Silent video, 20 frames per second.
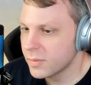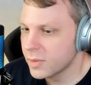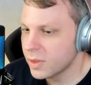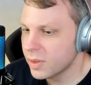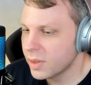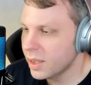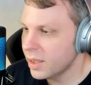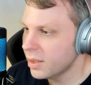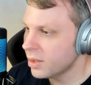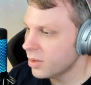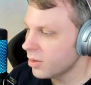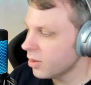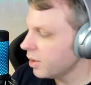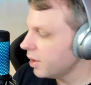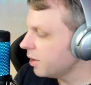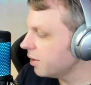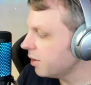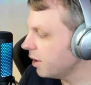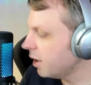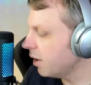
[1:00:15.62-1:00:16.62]
Okay,
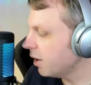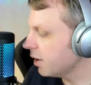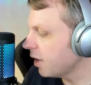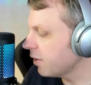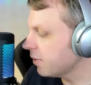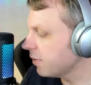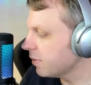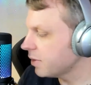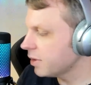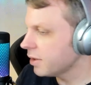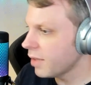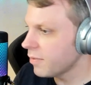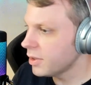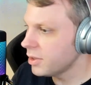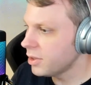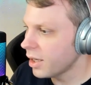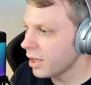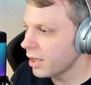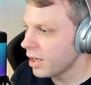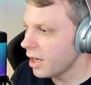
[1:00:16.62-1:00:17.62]
great. Yeah, definitely
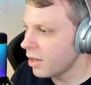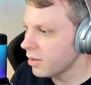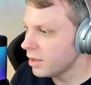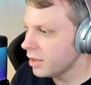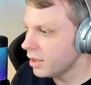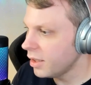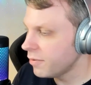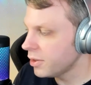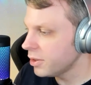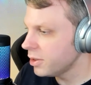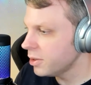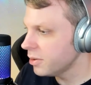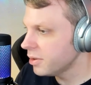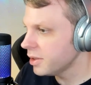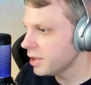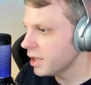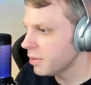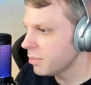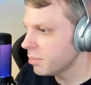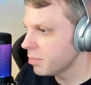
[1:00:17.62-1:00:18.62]
check it out. And if you're
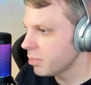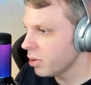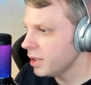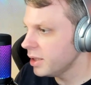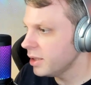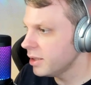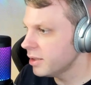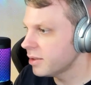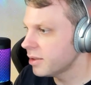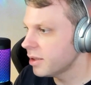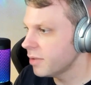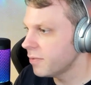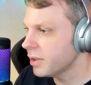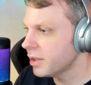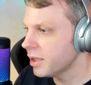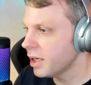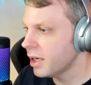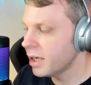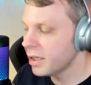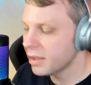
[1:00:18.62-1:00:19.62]
using it, please, if you
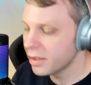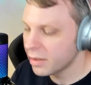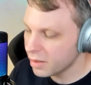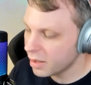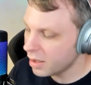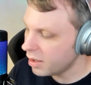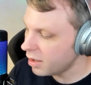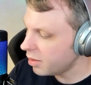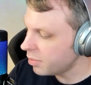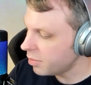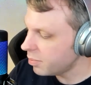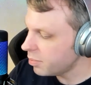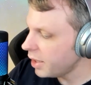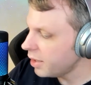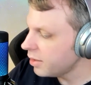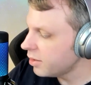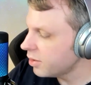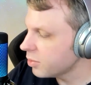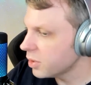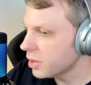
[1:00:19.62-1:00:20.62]
can,
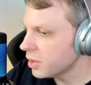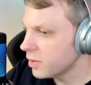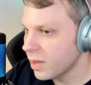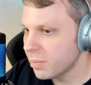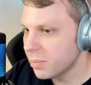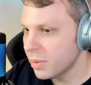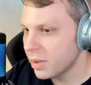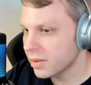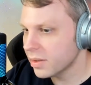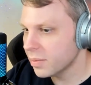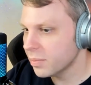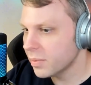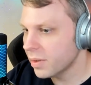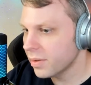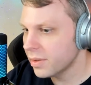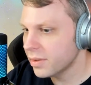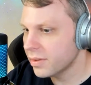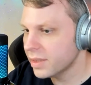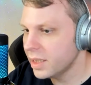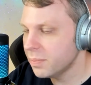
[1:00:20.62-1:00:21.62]
pay the $25 a
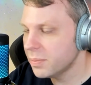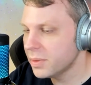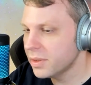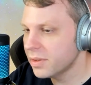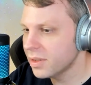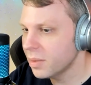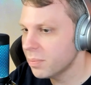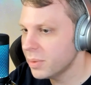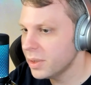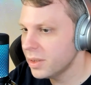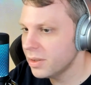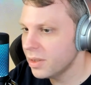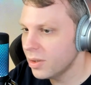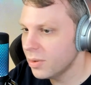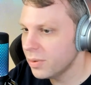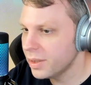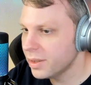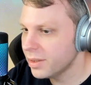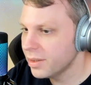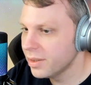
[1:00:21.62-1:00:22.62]
month. Let's keep this company
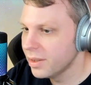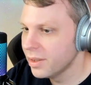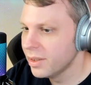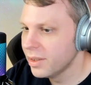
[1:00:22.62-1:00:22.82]
going.